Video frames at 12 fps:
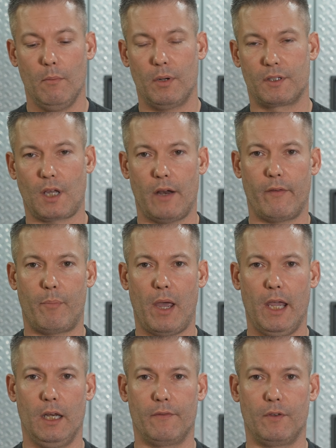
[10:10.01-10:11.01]
But it's kind of a
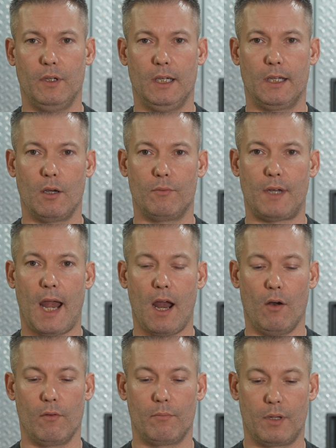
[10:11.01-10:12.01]
pain if you need to go
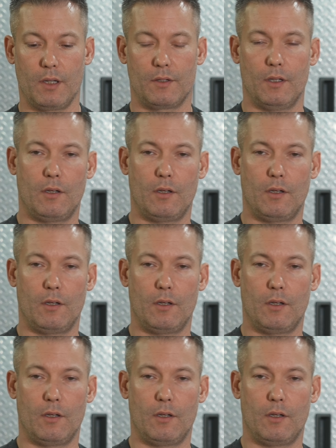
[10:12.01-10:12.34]
down because